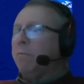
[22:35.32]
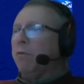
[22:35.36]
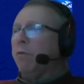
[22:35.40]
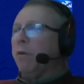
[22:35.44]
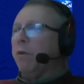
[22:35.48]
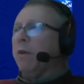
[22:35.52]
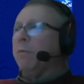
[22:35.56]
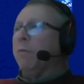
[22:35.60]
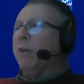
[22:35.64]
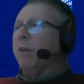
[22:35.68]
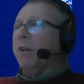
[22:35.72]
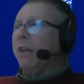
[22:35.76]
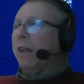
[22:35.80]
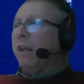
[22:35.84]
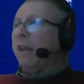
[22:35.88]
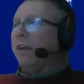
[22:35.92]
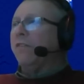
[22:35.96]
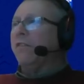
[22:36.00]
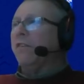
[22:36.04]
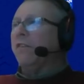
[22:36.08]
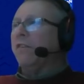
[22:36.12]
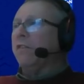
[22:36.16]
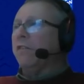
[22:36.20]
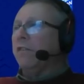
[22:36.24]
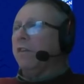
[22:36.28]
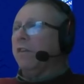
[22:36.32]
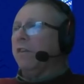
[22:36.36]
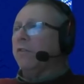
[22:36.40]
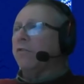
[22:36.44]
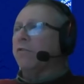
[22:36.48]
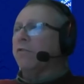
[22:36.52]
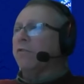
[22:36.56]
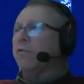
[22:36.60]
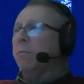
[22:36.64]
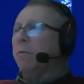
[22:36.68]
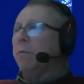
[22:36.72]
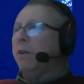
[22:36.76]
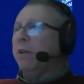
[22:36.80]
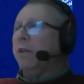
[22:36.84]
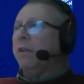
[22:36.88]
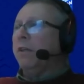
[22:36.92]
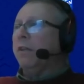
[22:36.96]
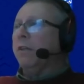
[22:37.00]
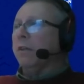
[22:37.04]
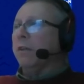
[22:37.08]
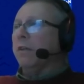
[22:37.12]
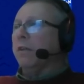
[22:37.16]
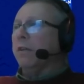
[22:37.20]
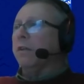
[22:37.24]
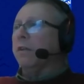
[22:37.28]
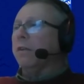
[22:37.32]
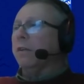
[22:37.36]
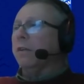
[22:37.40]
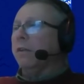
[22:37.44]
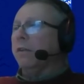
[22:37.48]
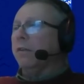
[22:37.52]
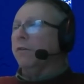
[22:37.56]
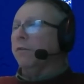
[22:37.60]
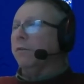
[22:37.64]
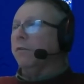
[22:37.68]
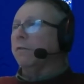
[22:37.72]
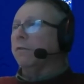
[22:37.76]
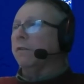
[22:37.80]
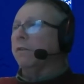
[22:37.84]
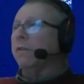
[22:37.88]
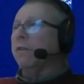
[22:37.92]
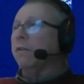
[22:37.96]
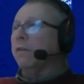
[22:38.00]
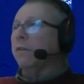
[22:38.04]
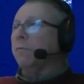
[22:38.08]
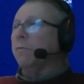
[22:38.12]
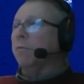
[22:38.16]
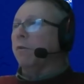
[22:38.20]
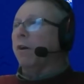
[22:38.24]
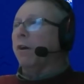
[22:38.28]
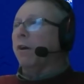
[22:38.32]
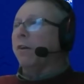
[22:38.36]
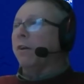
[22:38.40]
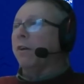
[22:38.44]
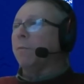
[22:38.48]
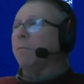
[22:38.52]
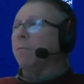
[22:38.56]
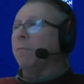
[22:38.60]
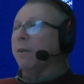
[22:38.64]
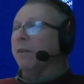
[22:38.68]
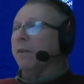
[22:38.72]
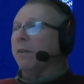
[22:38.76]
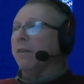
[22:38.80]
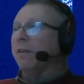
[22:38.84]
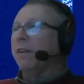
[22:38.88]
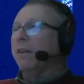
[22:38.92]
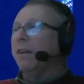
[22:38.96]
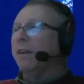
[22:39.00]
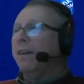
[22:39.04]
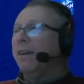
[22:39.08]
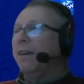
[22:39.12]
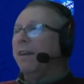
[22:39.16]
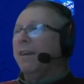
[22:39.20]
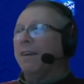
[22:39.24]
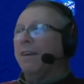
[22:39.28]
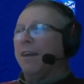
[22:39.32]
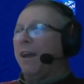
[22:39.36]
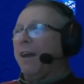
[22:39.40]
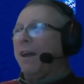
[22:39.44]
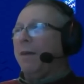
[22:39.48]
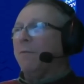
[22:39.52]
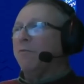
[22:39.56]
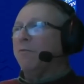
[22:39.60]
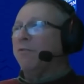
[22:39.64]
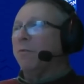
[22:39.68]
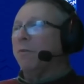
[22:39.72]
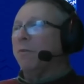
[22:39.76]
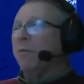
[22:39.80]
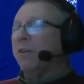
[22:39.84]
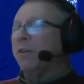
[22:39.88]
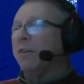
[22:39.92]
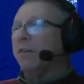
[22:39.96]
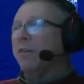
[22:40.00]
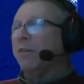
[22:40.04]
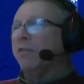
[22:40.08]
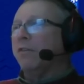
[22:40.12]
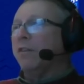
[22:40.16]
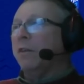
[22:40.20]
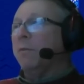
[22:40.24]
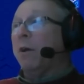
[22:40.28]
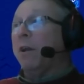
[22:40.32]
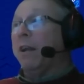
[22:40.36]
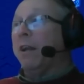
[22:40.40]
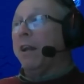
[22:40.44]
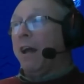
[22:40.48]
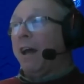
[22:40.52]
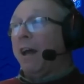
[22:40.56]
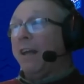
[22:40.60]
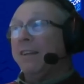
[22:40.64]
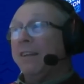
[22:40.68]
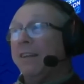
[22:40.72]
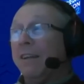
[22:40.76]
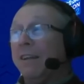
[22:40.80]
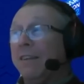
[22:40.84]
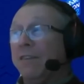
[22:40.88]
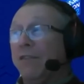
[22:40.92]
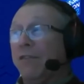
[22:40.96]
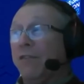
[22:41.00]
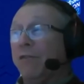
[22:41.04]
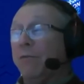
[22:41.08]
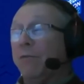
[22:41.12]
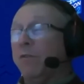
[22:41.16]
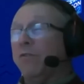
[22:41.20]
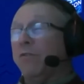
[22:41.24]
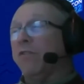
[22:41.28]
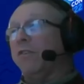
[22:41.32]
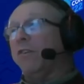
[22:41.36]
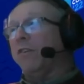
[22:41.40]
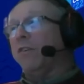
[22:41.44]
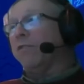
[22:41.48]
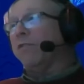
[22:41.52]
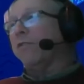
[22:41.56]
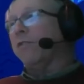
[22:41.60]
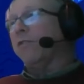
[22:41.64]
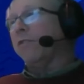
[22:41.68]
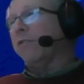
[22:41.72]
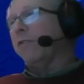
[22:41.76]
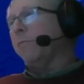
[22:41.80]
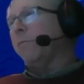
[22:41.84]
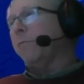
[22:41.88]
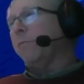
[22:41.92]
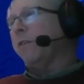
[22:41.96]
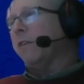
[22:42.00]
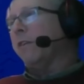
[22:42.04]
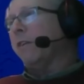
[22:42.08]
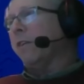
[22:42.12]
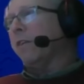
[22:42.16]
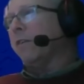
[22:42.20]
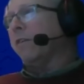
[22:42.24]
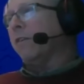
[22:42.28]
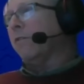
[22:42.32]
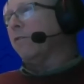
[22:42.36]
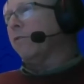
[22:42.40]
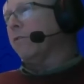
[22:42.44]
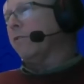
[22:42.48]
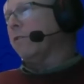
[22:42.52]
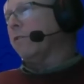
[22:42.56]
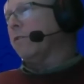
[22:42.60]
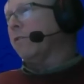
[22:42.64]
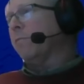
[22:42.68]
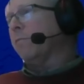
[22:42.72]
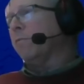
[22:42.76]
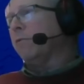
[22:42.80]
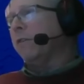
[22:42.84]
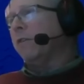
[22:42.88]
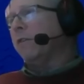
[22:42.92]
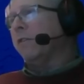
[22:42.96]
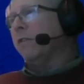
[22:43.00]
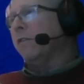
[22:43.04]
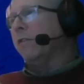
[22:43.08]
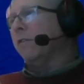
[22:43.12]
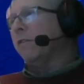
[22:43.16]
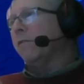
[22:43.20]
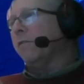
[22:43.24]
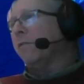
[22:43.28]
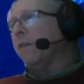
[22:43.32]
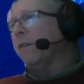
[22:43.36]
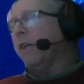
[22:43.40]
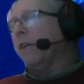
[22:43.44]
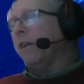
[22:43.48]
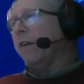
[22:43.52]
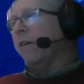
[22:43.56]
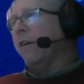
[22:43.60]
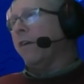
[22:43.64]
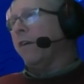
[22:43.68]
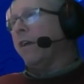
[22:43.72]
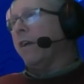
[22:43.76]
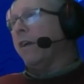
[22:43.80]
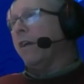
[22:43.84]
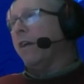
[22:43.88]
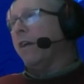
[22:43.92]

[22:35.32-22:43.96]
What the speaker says: point about license entropy that you brought up, and I'm sure we could go deep on it. I'd like to switch gears a little bit and go to a completely different area,